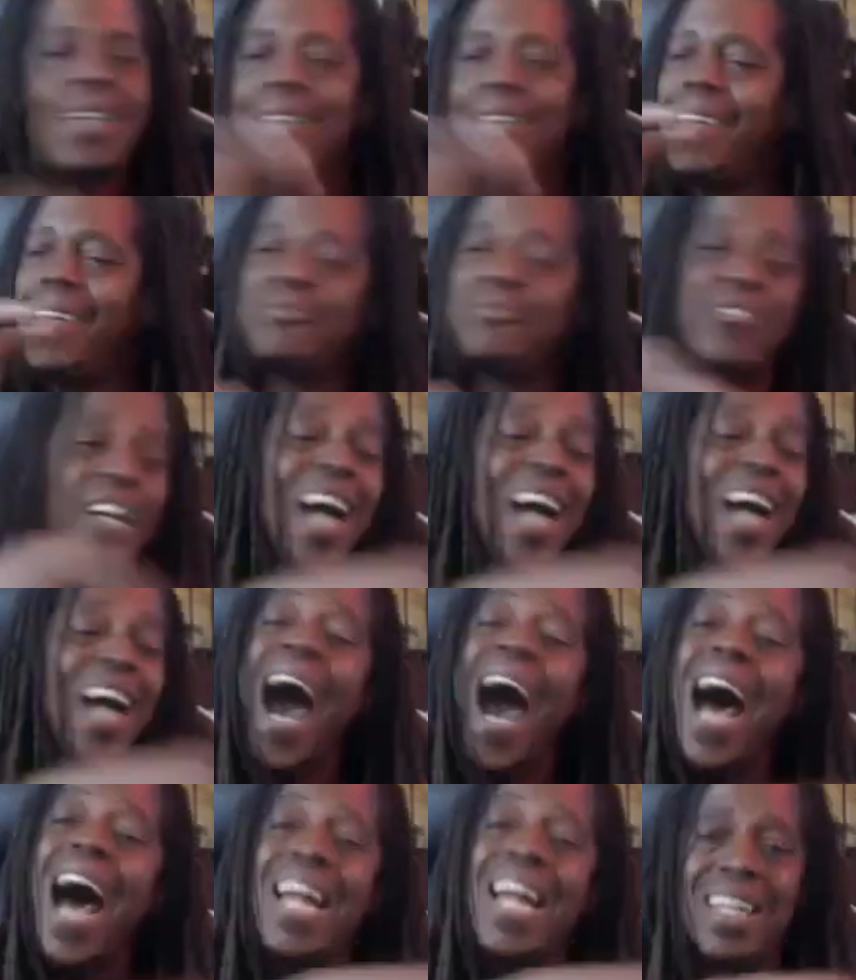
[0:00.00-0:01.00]
They
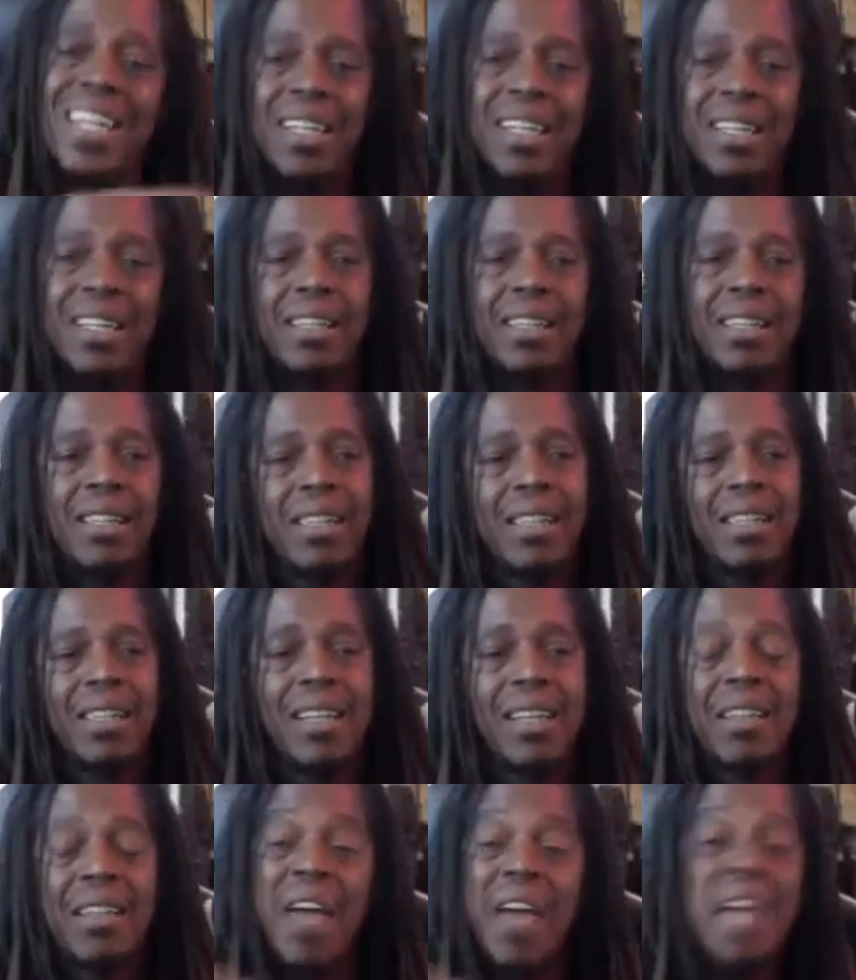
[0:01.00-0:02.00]
forgot.
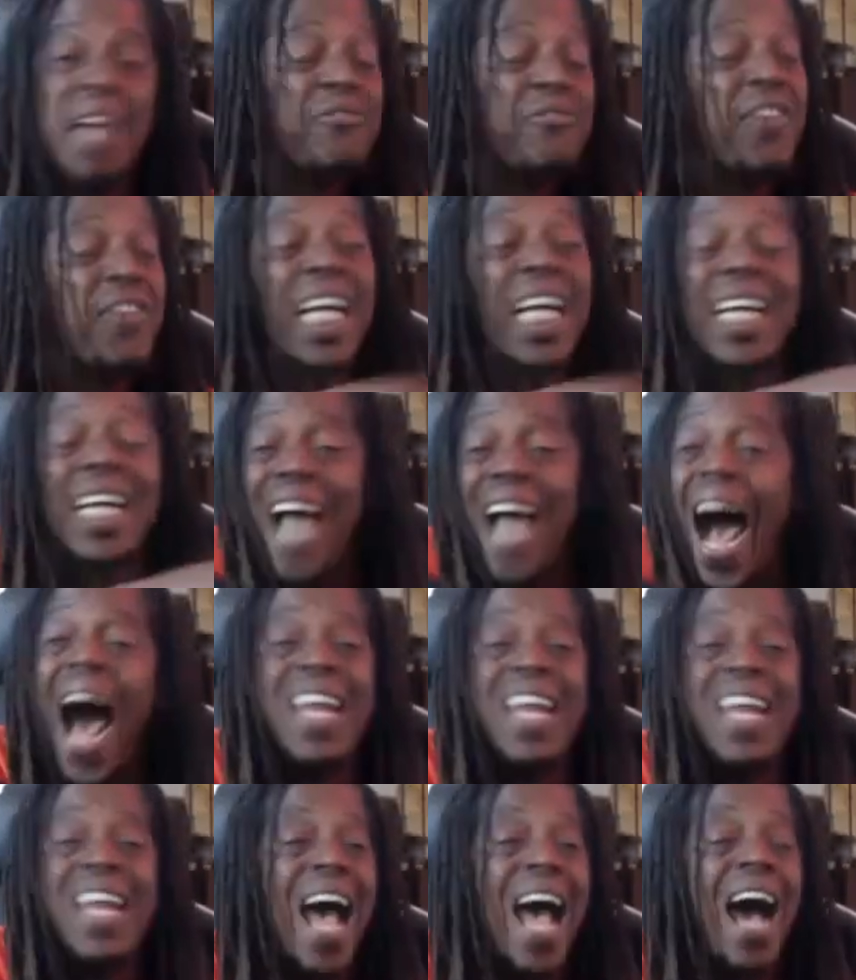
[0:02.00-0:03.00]
They
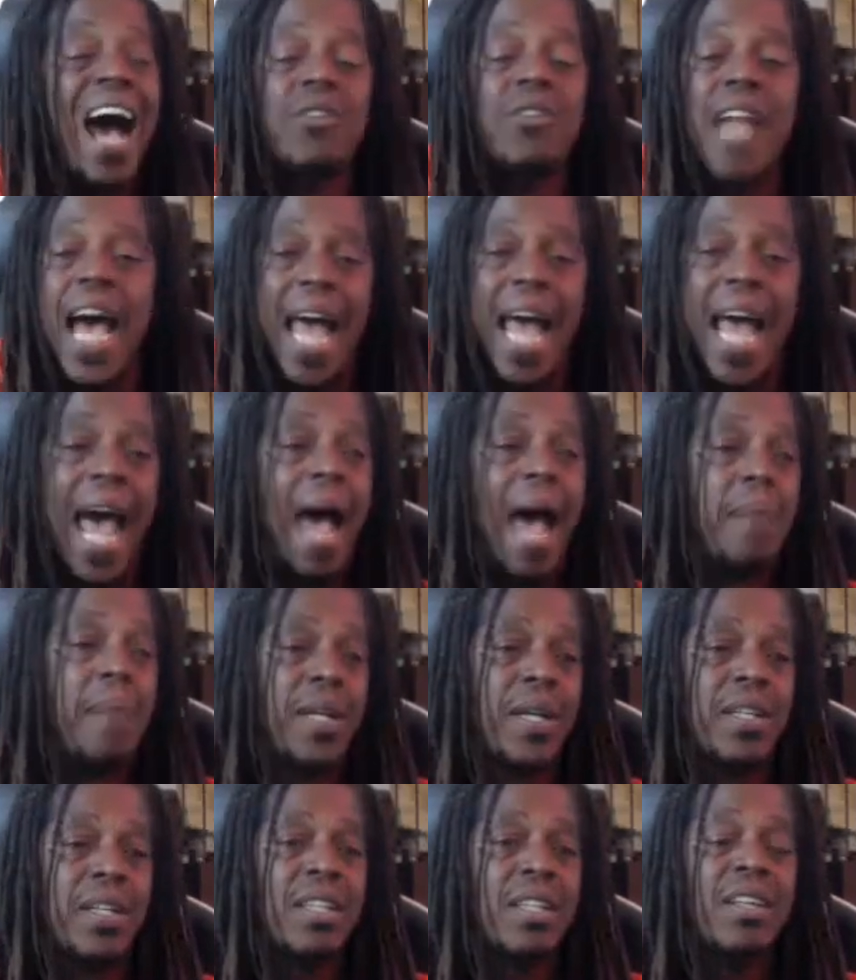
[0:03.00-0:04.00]
forgot how that
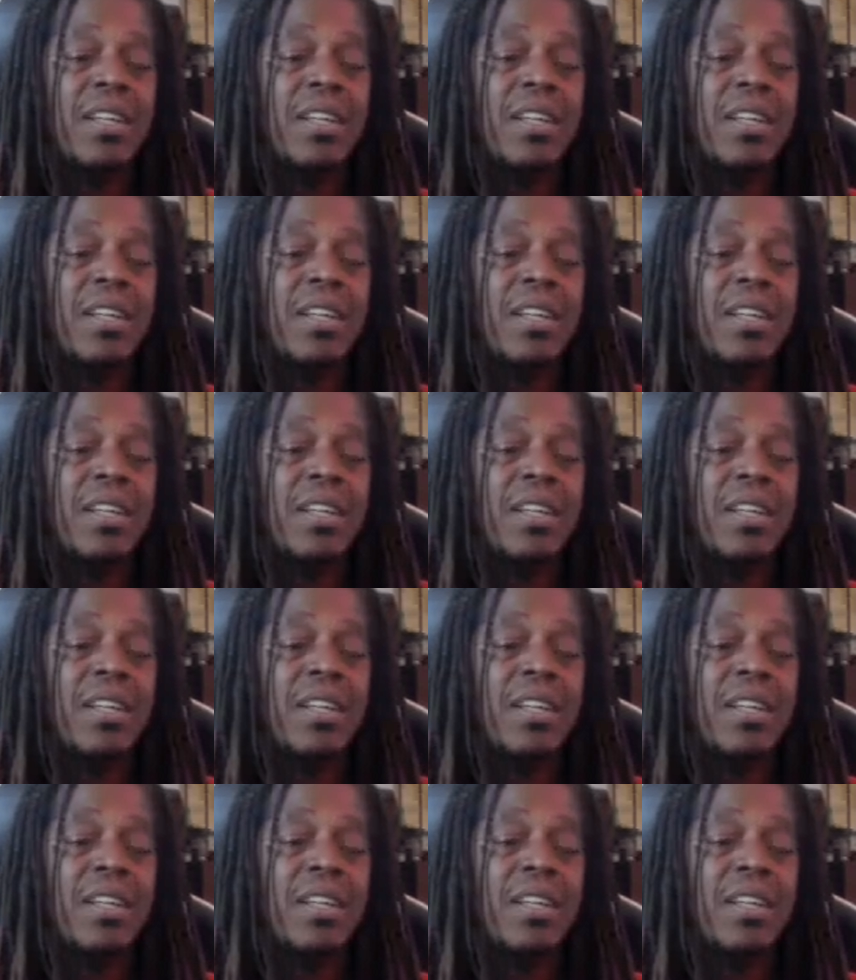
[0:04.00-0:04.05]
happened.